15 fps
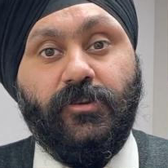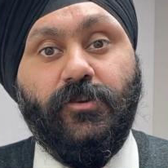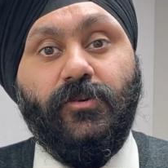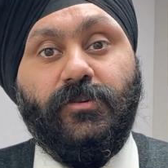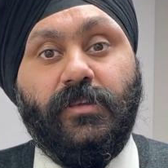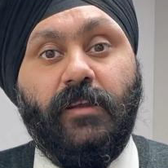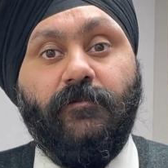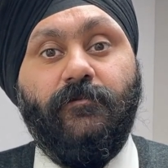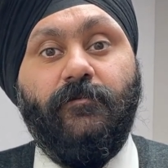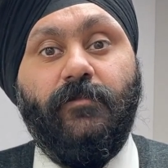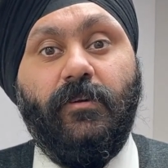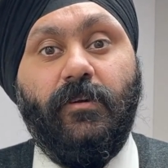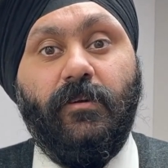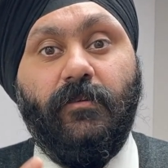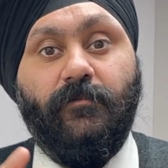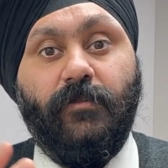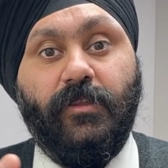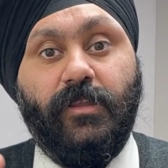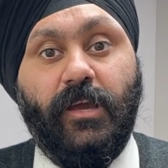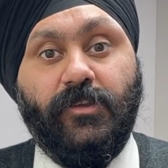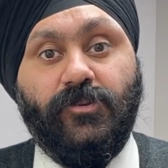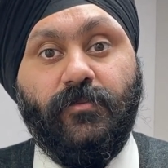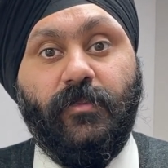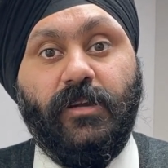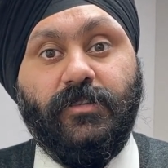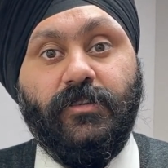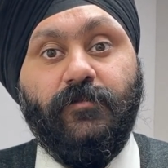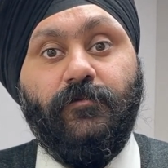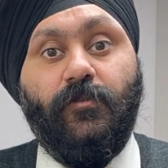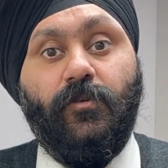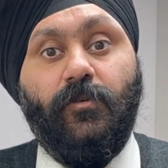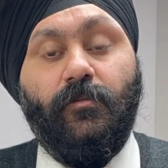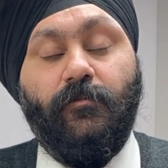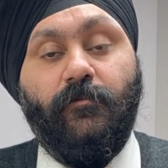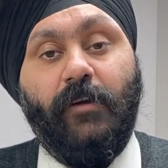yourself with HMRC for